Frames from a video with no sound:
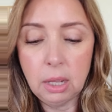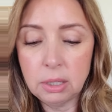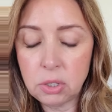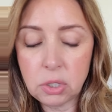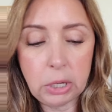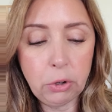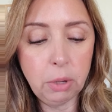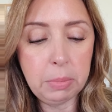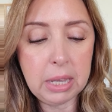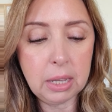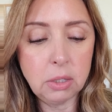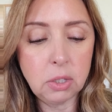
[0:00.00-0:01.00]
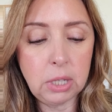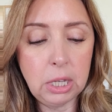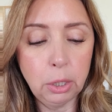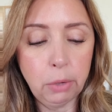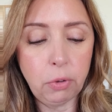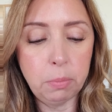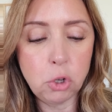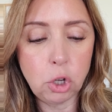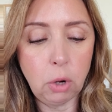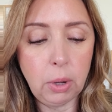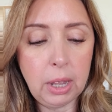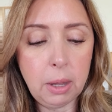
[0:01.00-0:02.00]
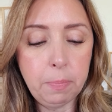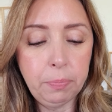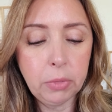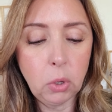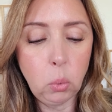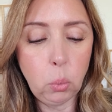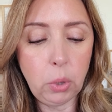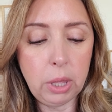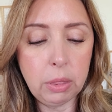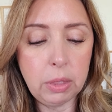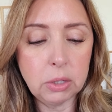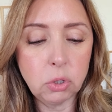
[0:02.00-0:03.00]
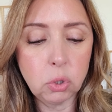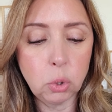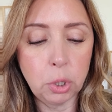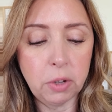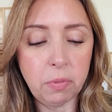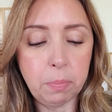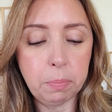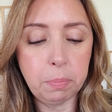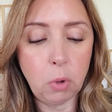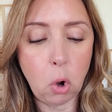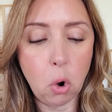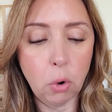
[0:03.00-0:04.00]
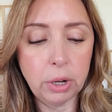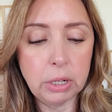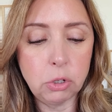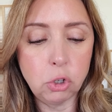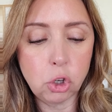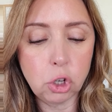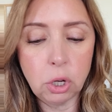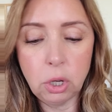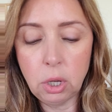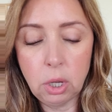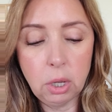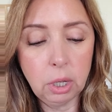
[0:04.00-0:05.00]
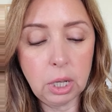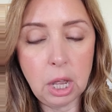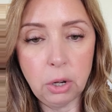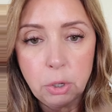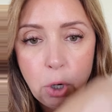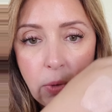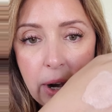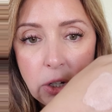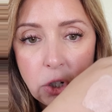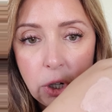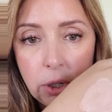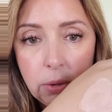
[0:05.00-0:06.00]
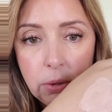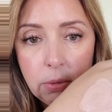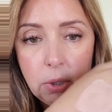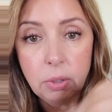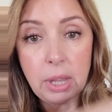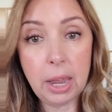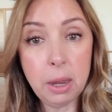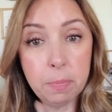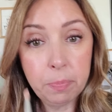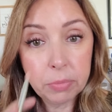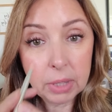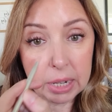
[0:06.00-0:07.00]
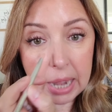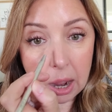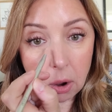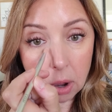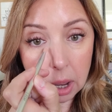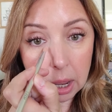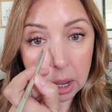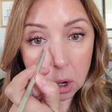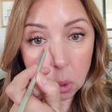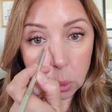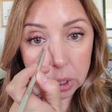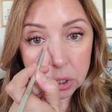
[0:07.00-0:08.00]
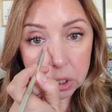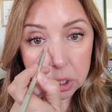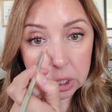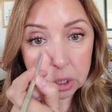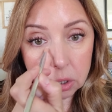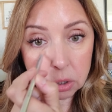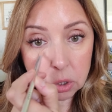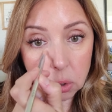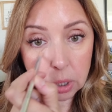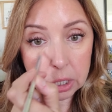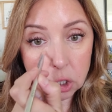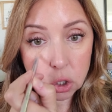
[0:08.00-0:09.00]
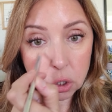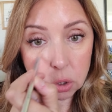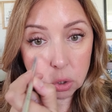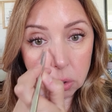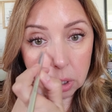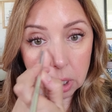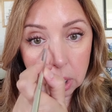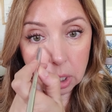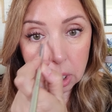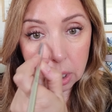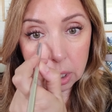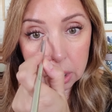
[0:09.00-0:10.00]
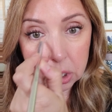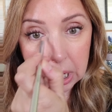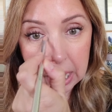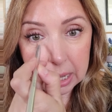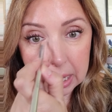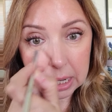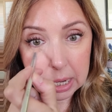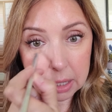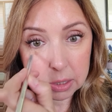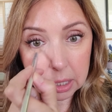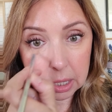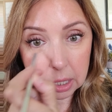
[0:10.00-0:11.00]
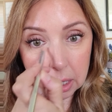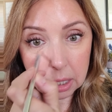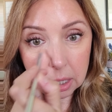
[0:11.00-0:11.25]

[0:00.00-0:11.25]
ceramy concealer from Joah with this sort of orange color corrector, okay? Now, we're still going to take it easy.